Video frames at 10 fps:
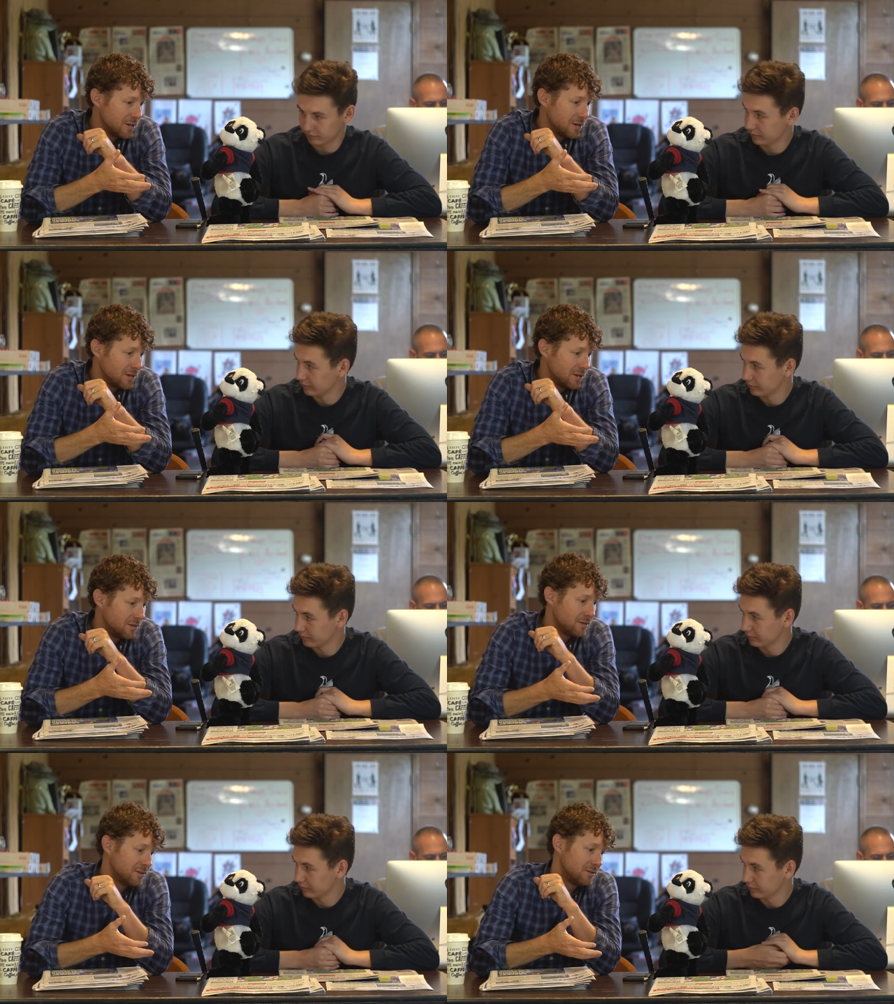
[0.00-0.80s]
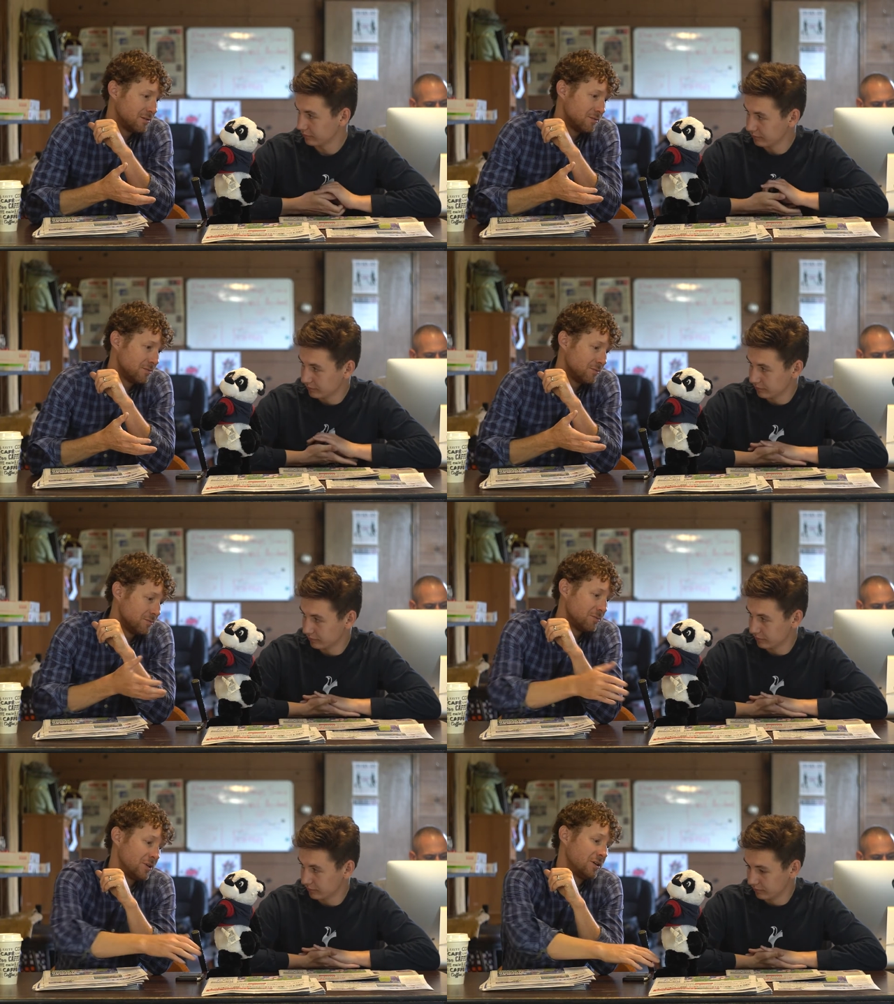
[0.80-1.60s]
Speaker 1: and
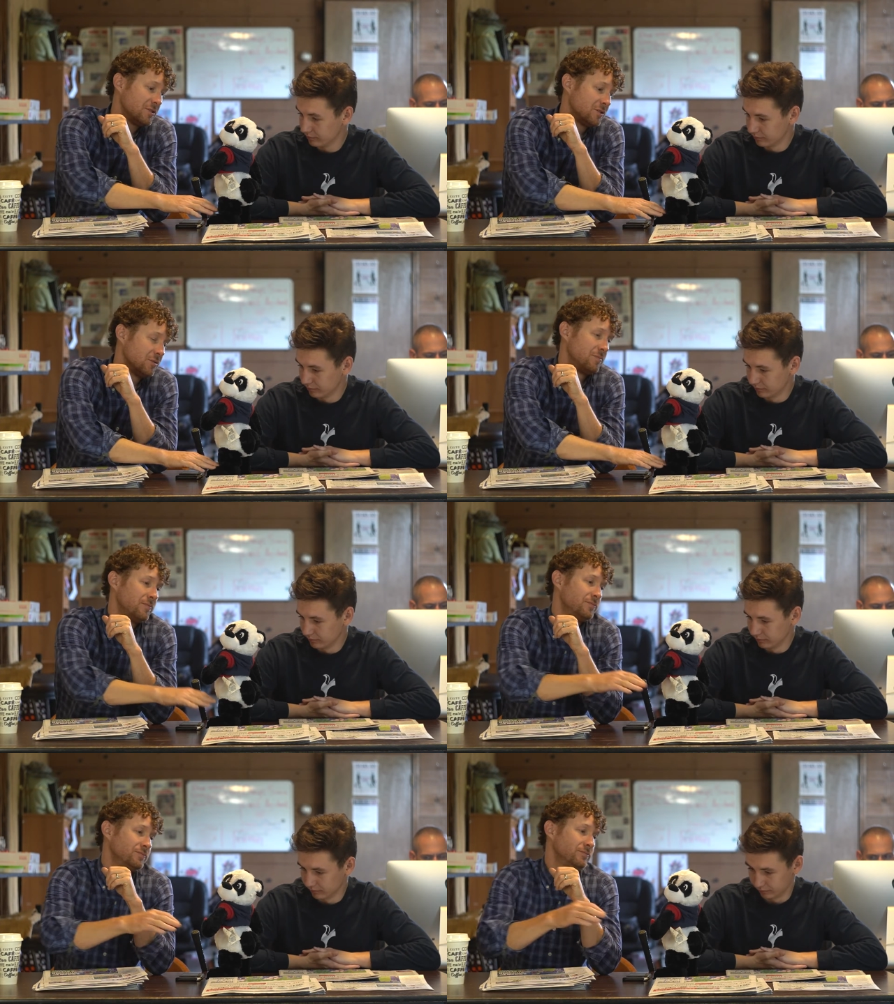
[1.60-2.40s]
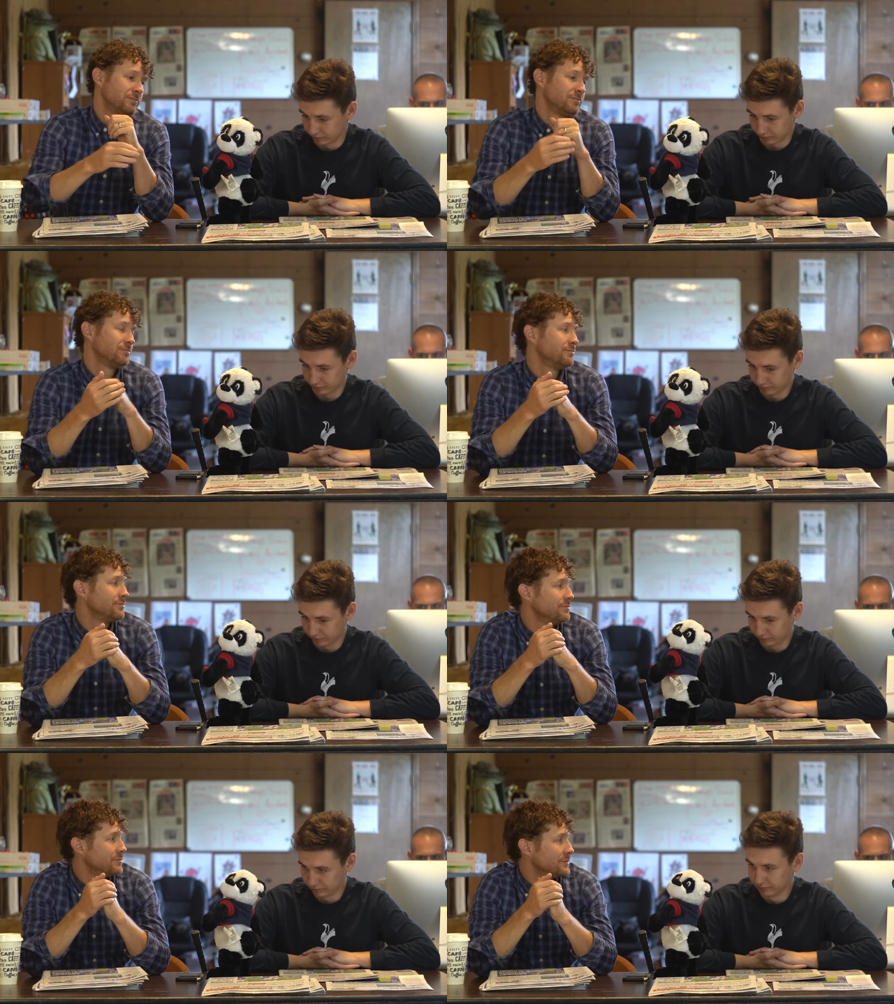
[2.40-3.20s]
we also so
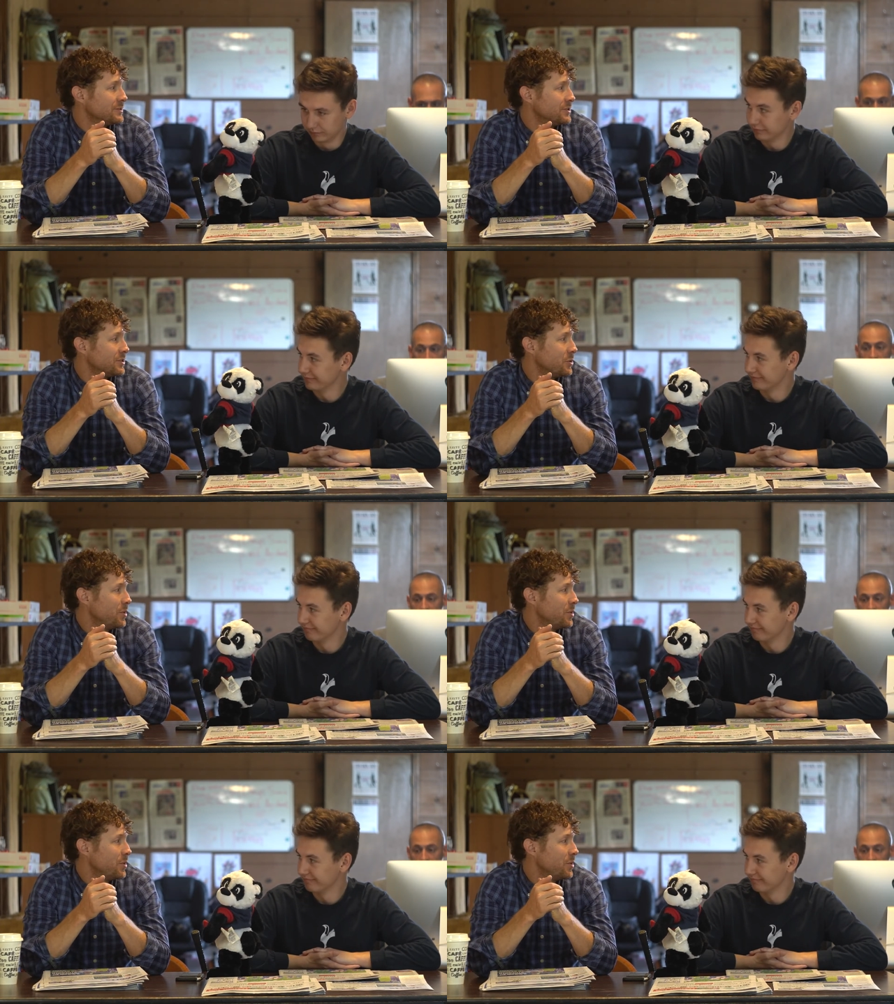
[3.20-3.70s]
the